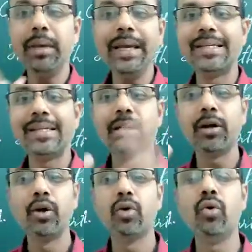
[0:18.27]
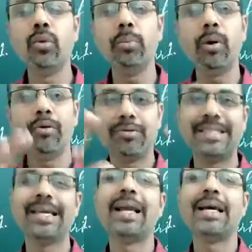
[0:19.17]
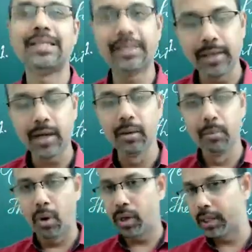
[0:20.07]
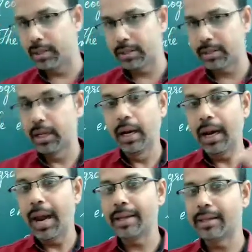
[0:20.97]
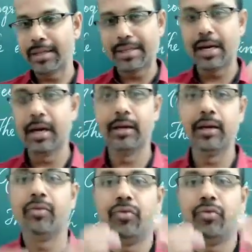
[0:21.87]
is a group of celestial bodies like the sun,